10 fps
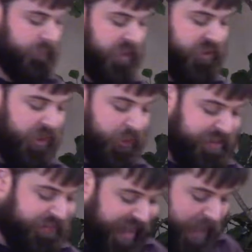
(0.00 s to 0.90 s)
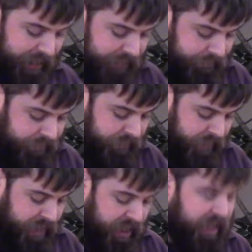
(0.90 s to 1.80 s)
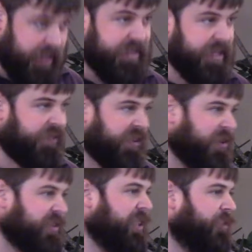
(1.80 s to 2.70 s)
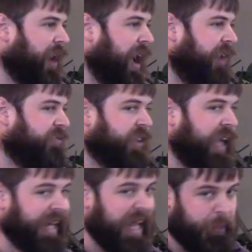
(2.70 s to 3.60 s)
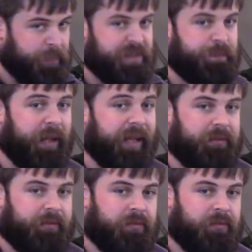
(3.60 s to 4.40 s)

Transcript: So there was a famine. Difficulty arrived, and Abram split.